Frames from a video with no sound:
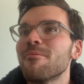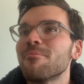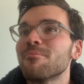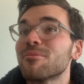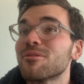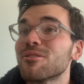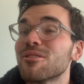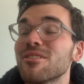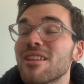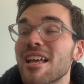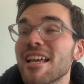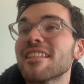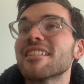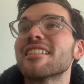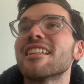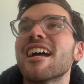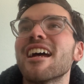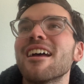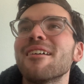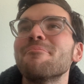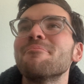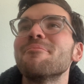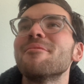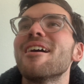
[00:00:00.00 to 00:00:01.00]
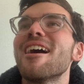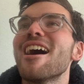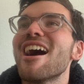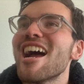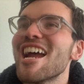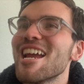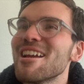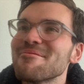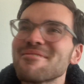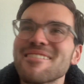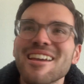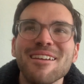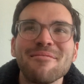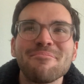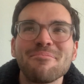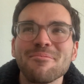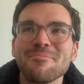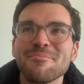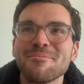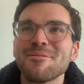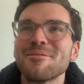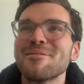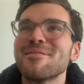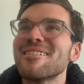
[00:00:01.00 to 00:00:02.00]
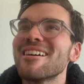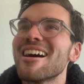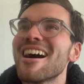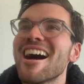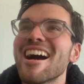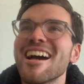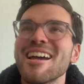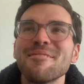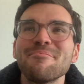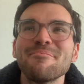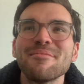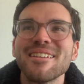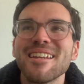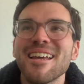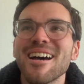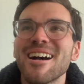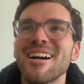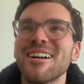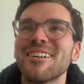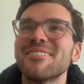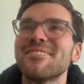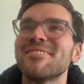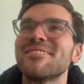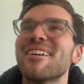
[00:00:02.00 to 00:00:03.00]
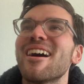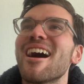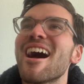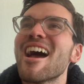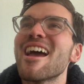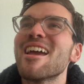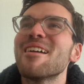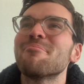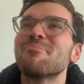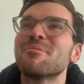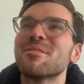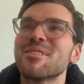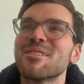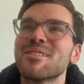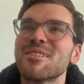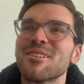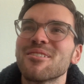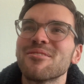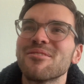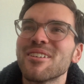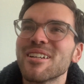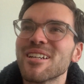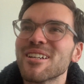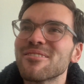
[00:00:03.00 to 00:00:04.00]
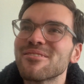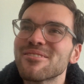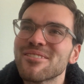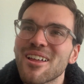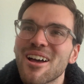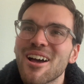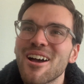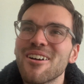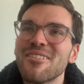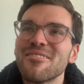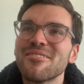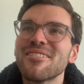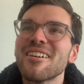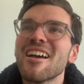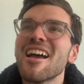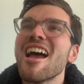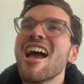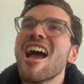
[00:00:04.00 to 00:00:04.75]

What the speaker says: So last time, I am capable, I am enough, I am deserving of love,